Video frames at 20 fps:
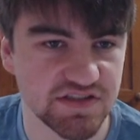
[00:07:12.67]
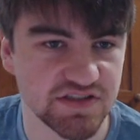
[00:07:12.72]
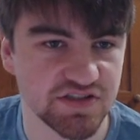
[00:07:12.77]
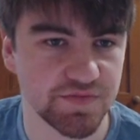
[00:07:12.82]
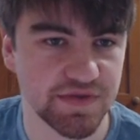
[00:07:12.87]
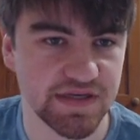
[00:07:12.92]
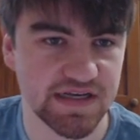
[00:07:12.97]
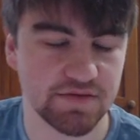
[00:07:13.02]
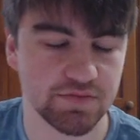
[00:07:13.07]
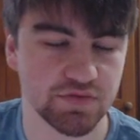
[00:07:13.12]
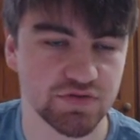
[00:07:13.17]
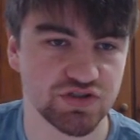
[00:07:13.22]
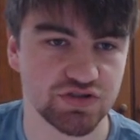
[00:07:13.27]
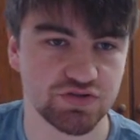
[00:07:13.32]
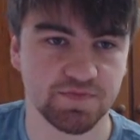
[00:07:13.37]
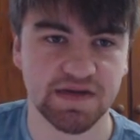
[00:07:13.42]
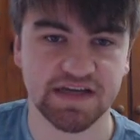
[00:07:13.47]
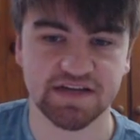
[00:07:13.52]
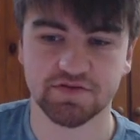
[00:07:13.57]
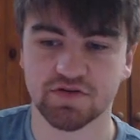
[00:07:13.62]
to be able to
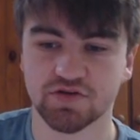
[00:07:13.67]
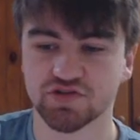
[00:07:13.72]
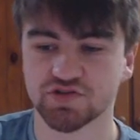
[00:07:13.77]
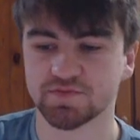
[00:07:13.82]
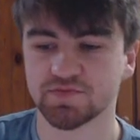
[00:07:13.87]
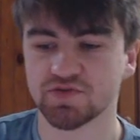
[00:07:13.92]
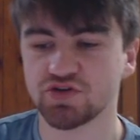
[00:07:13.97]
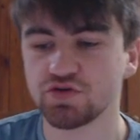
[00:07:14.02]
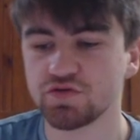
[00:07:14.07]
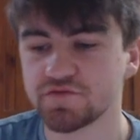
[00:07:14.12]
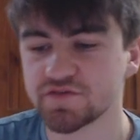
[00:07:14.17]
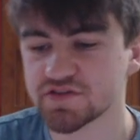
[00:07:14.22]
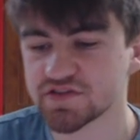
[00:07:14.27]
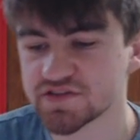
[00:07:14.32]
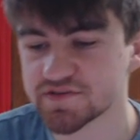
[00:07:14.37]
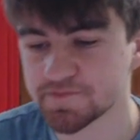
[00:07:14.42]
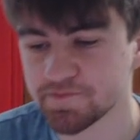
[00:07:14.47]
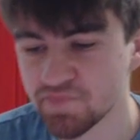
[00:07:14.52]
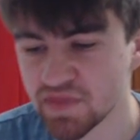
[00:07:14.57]
make those maneuvers.